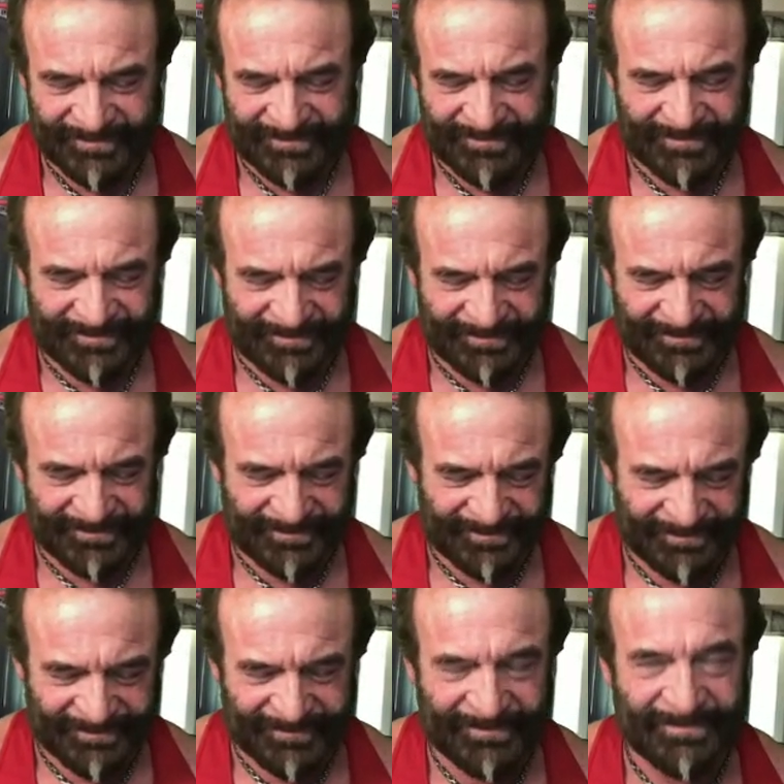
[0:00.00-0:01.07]
you mm-hmm. actually don't
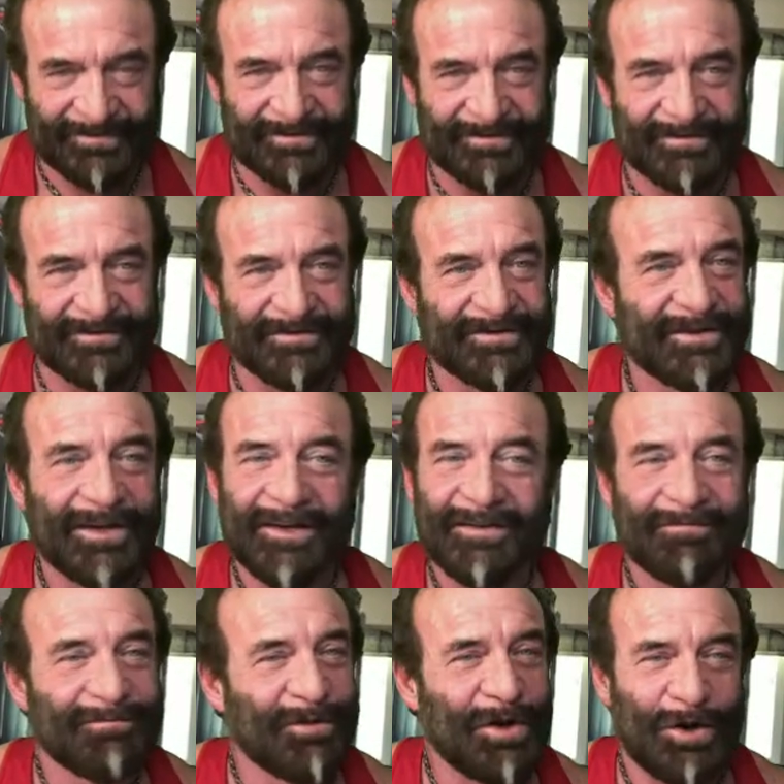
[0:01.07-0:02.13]
count at all because you don't
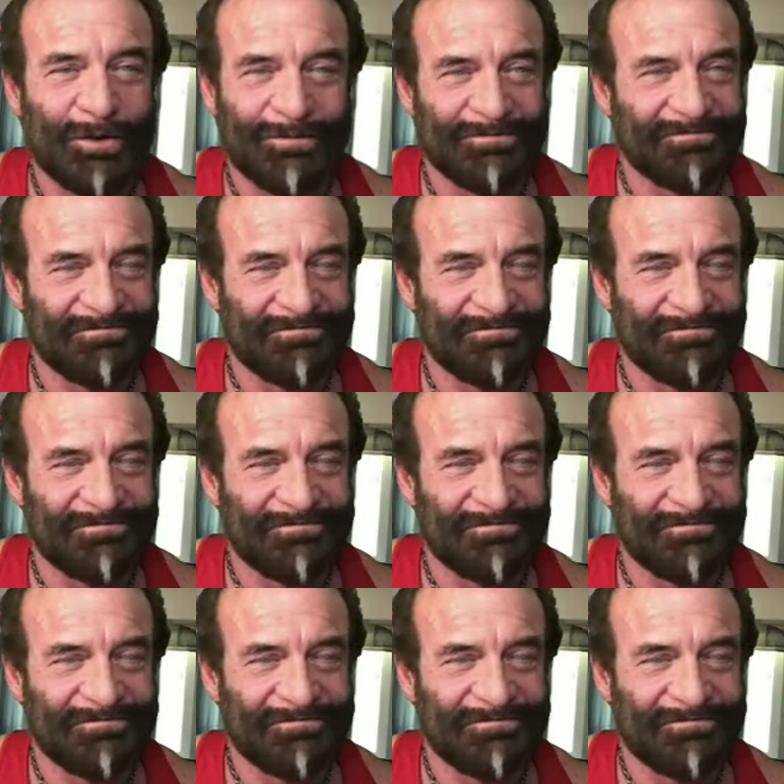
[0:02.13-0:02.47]
care anymore.